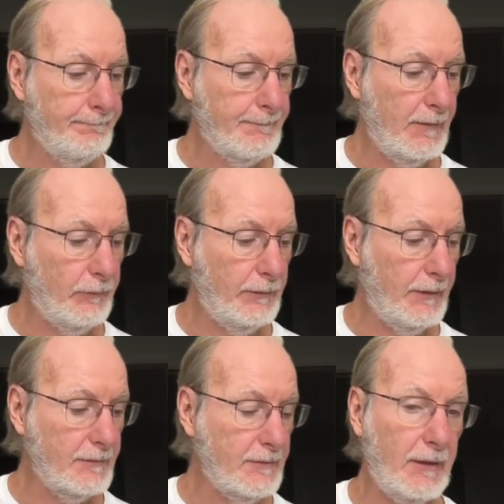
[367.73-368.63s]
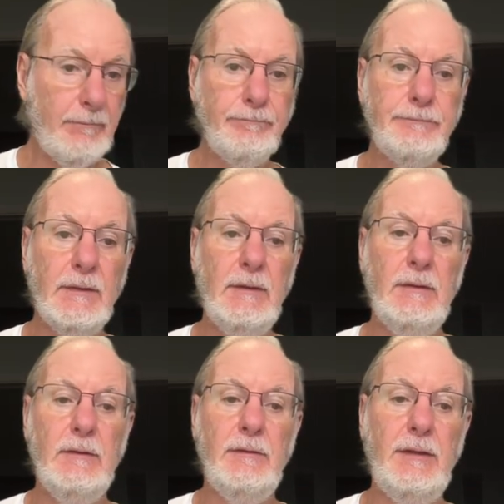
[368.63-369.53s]
Everybody gets that?
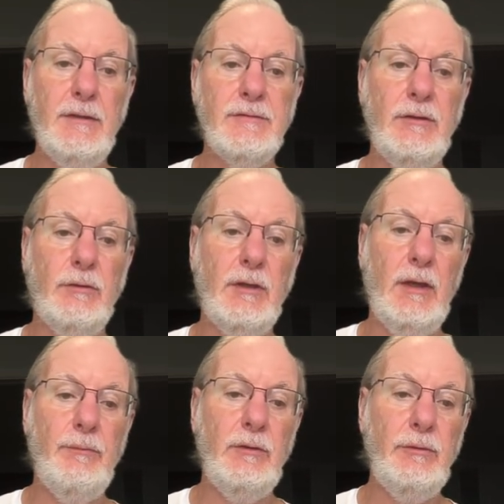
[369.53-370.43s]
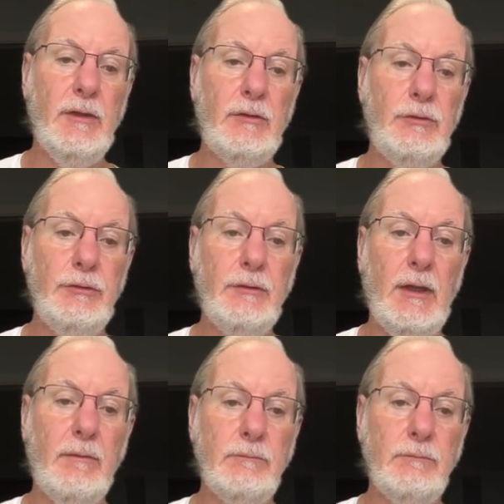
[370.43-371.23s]
Then I say, okay, maybe I could